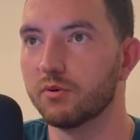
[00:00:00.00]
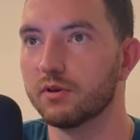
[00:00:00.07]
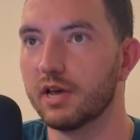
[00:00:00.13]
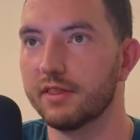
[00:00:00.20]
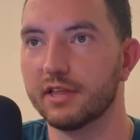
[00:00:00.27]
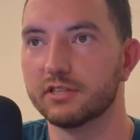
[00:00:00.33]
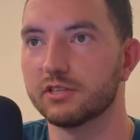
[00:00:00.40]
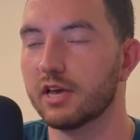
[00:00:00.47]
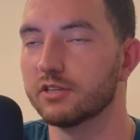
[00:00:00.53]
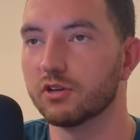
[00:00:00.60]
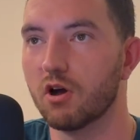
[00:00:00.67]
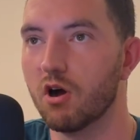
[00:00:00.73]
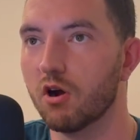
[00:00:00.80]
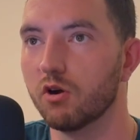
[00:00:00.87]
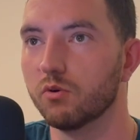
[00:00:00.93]
And it's a
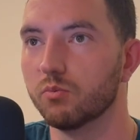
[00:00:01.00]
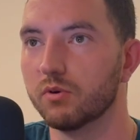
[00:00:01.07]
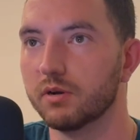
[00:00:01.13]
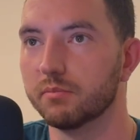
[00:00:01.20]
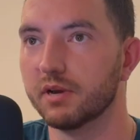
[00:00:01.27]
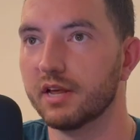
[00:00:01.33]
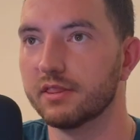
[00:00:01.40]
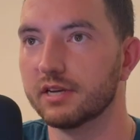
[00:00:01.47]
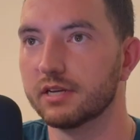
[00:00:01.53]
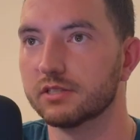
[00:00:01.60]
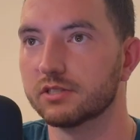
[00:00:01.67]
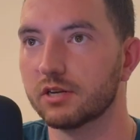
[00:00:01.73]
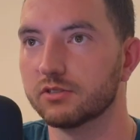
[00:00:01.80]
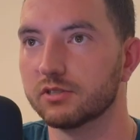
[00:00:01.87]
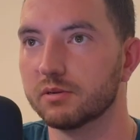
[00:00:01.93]
hard one, but I think it's
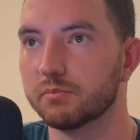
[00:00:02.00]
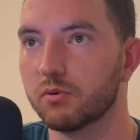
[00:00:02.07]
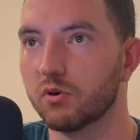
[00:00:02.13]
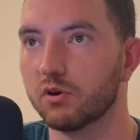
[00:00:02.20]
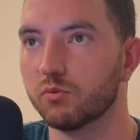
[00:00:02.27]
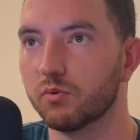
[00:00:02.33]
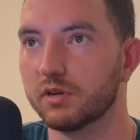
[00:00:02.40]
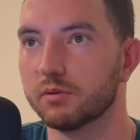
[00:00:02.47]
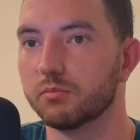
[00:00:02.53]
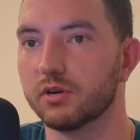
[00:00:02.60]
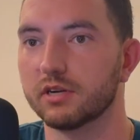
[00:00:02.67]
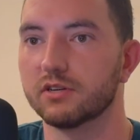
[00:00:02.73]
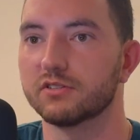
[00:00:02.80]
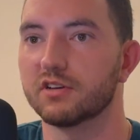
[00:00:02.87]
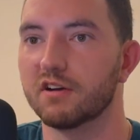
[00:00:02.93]
such an important one to bring
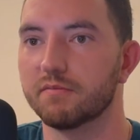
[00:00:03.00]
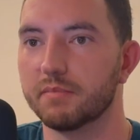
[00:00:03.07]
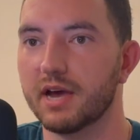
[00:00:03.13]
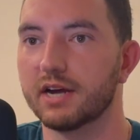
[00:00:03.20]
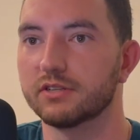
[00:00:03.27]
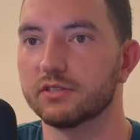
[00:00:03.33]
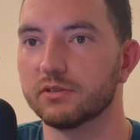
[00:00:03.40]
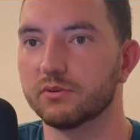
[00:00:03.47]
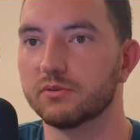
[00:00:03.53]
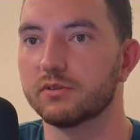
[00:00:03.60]
yourself back to.